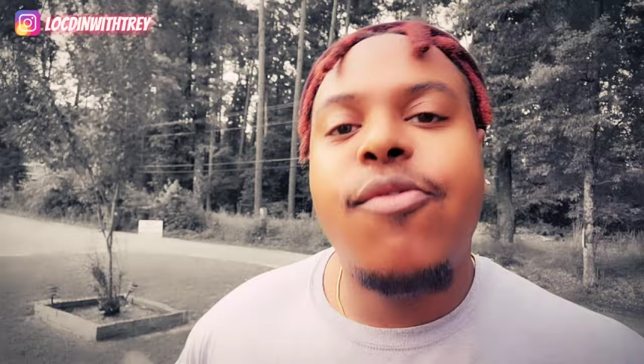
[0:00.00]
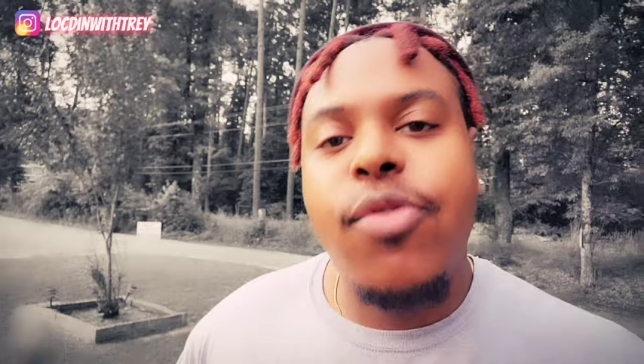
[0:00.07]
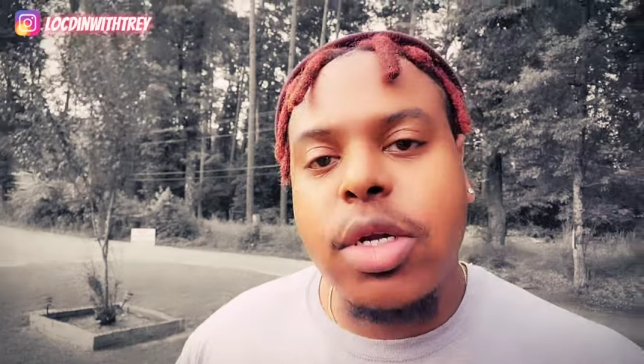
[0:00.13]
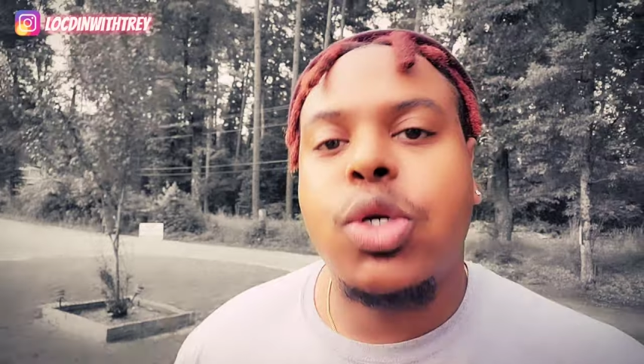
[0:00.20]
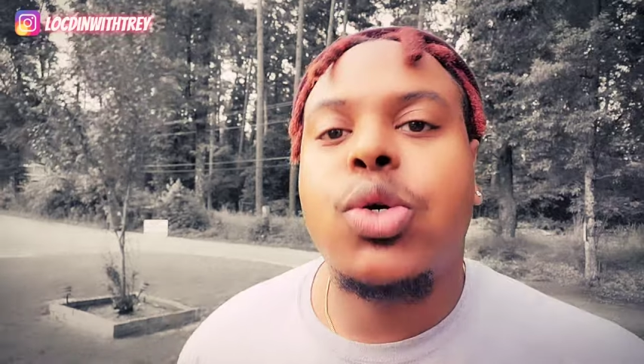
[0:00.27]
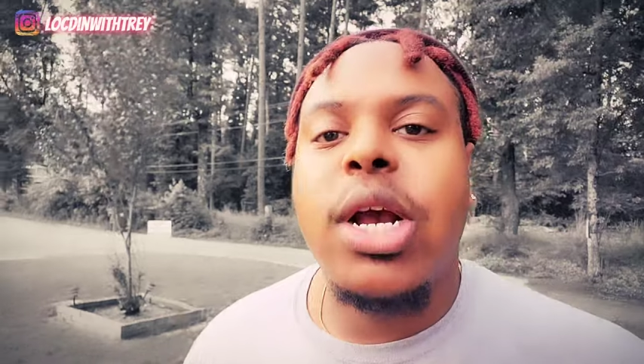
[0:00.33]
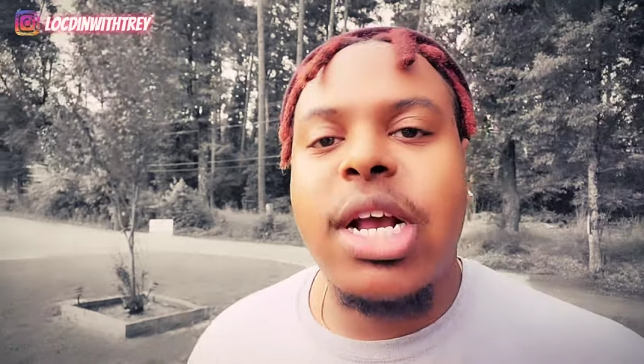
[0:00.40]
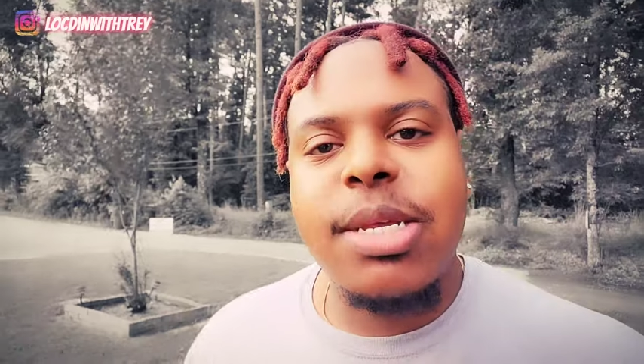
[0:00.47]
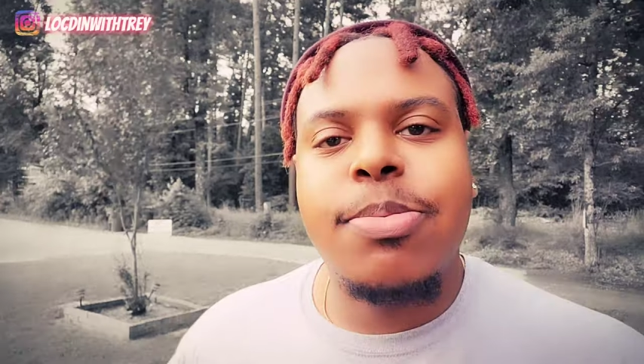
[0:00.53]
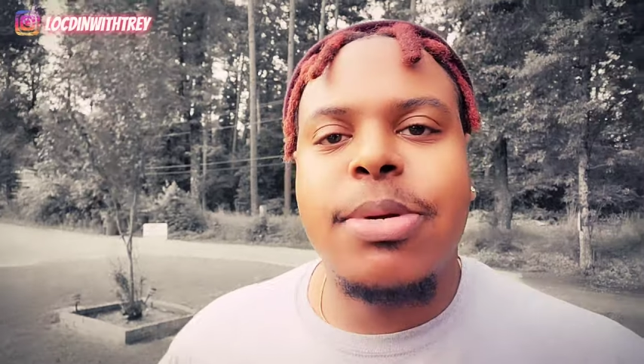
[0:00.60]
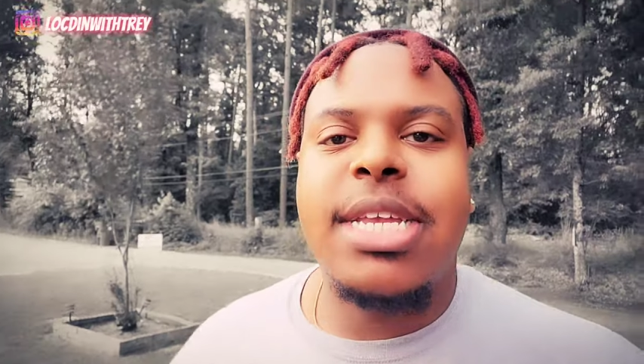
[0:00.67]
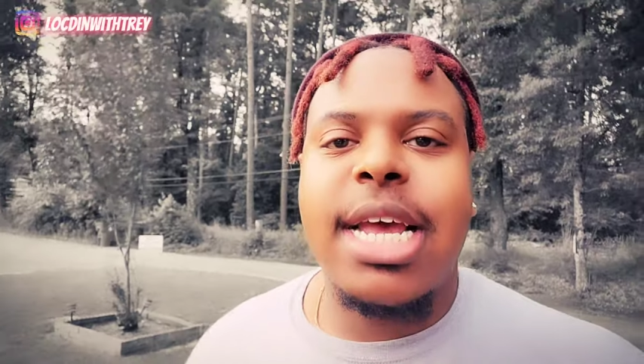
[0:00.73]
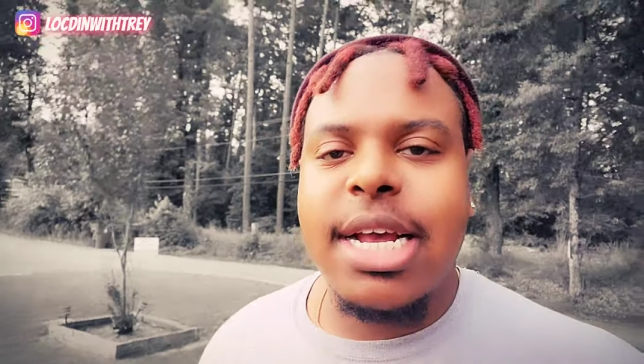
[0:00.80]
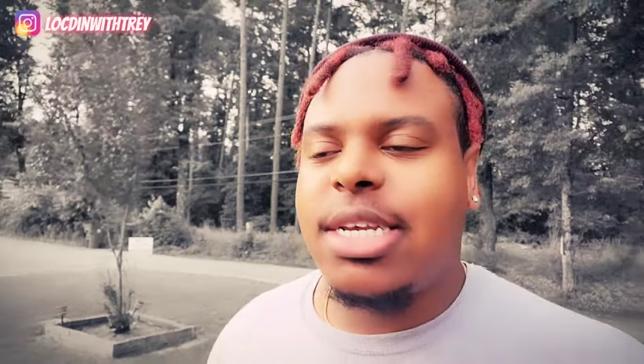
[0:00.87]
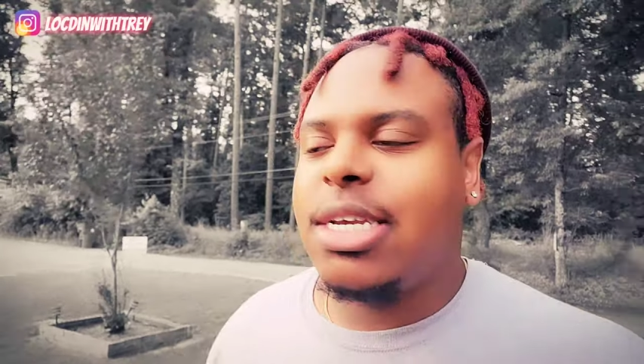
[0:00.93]
for
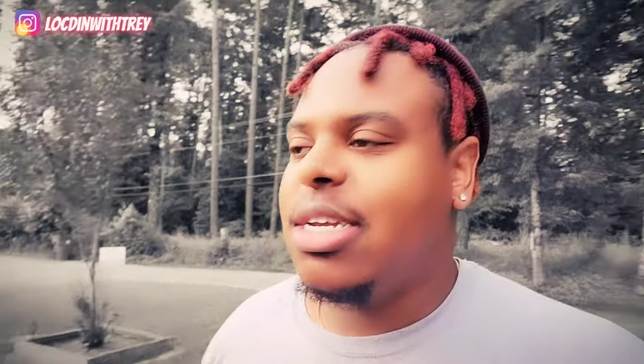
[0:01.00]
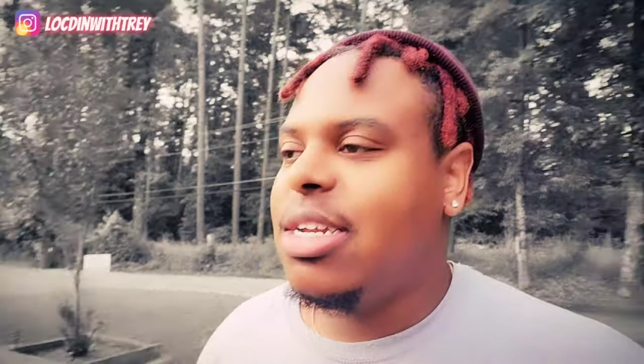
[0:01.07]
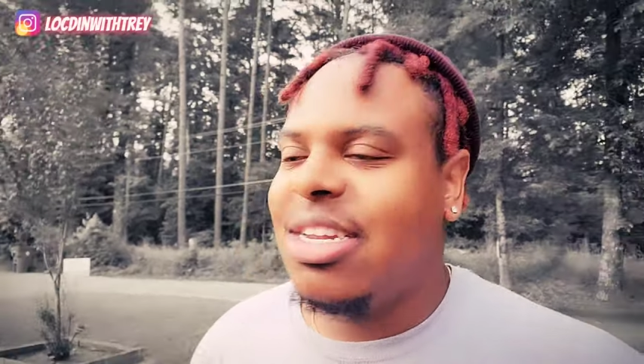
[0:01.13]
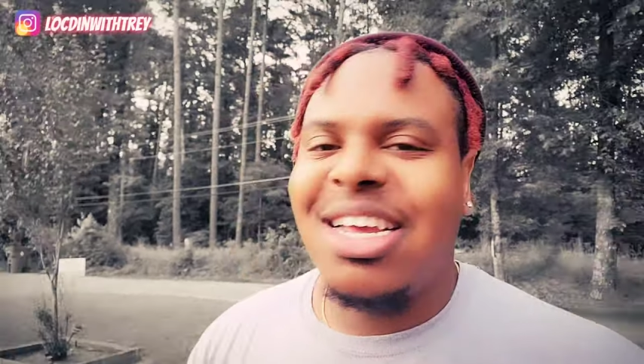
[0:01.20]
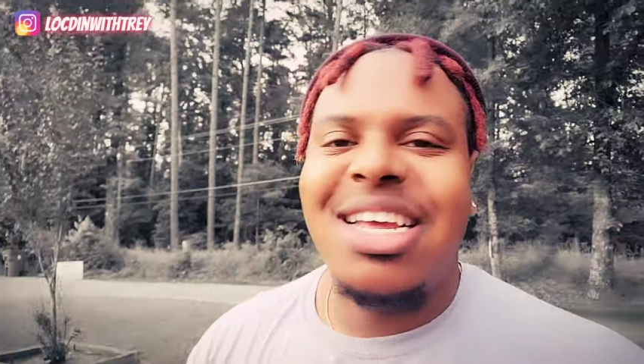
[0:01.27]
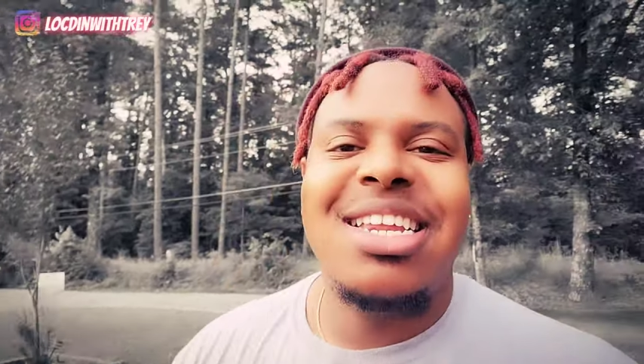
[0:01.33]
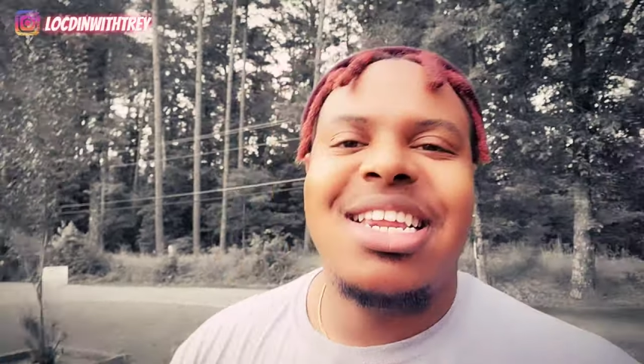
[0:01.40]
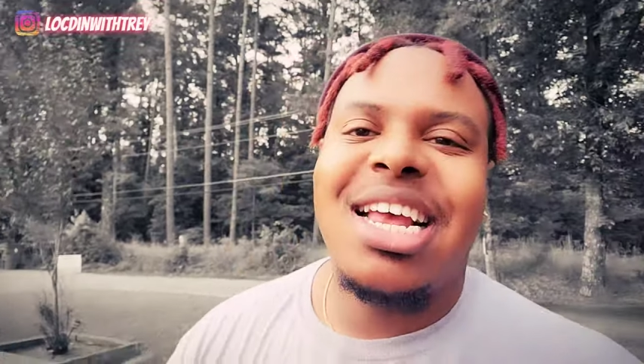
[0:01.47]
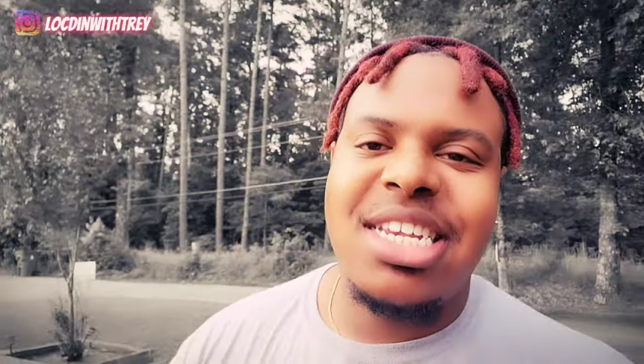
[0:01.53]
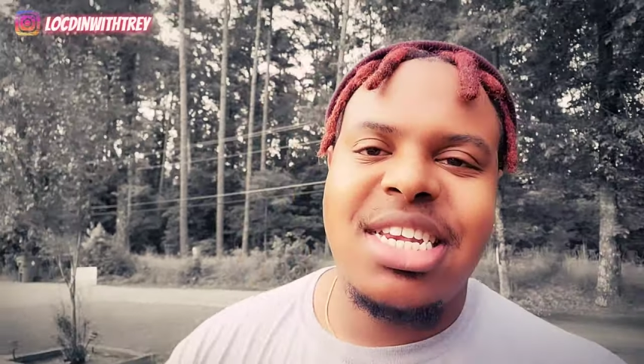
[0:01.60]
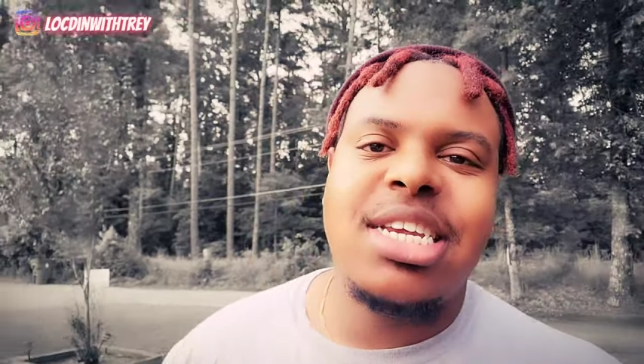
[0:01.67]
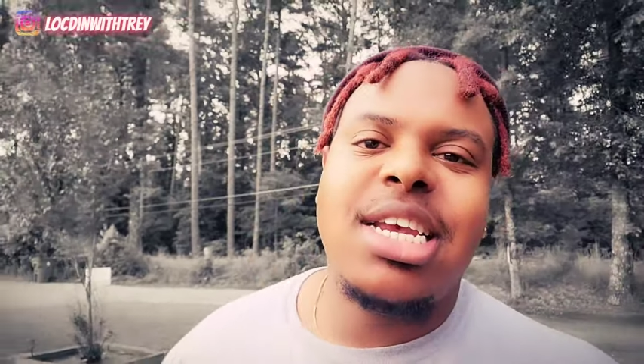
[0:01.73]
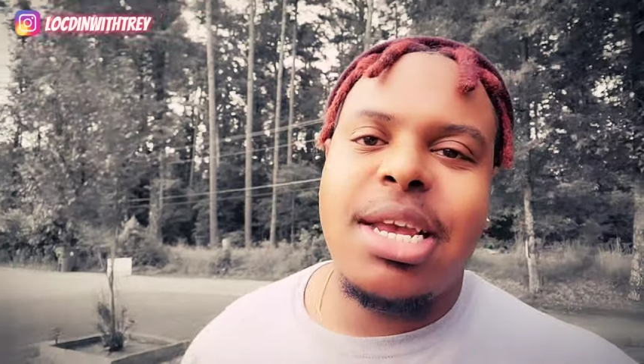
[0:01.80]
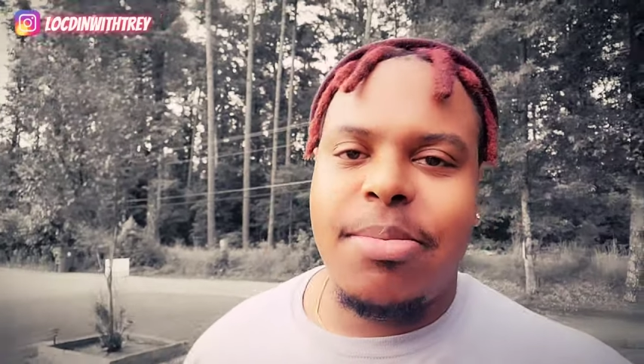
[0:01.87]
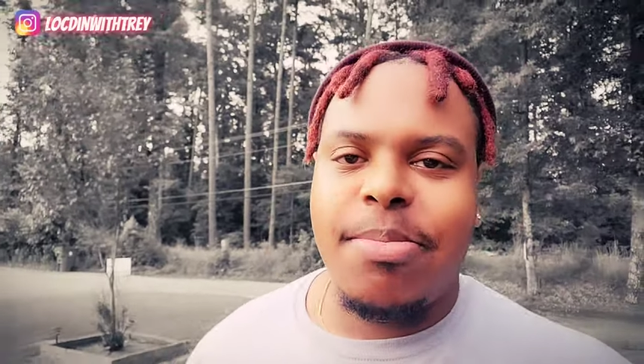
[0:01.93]
transportation, that's
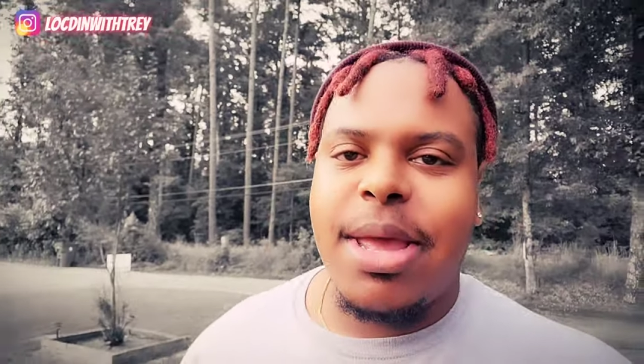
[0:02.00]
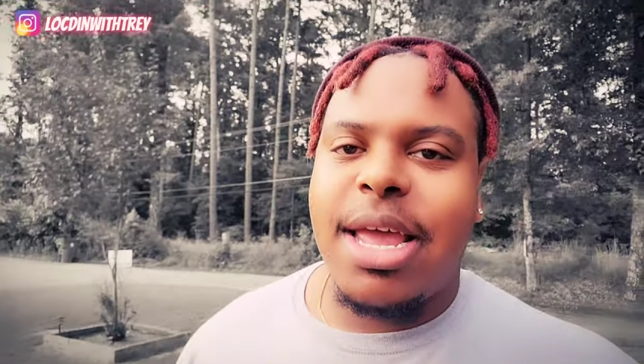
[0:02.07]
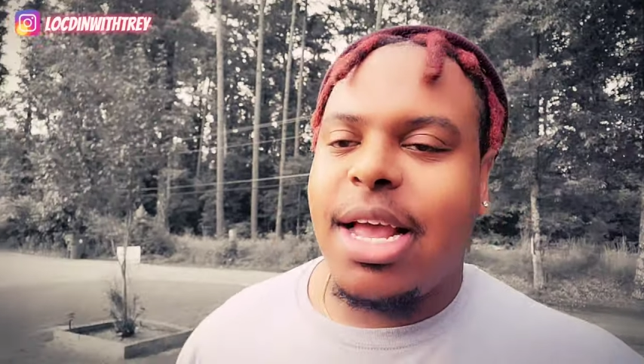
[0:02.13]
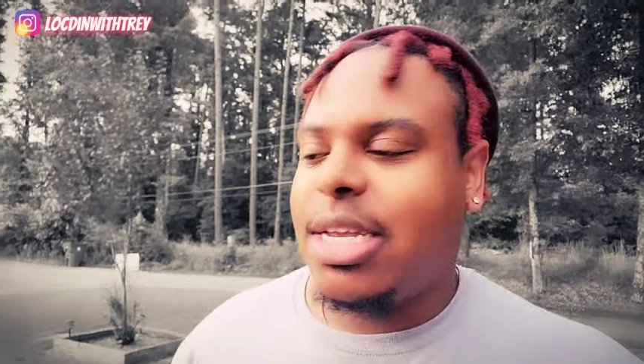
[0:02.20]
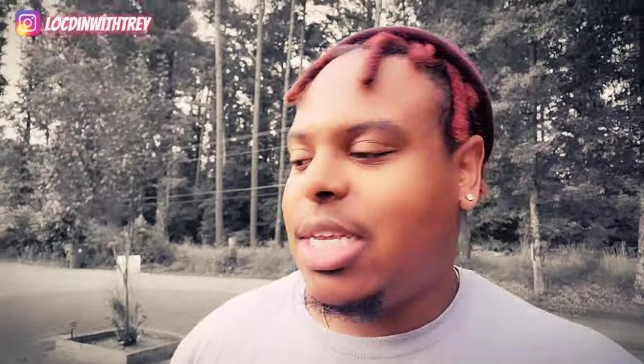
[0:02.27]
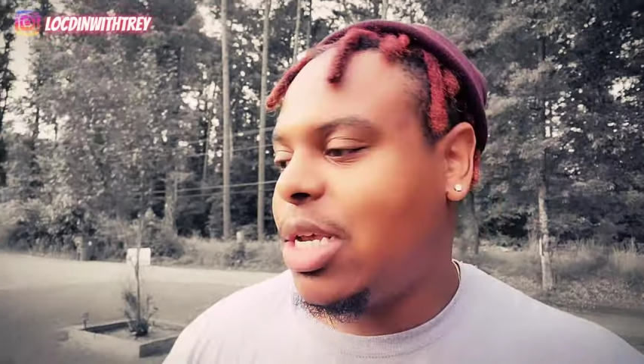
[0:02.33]
cheap, man.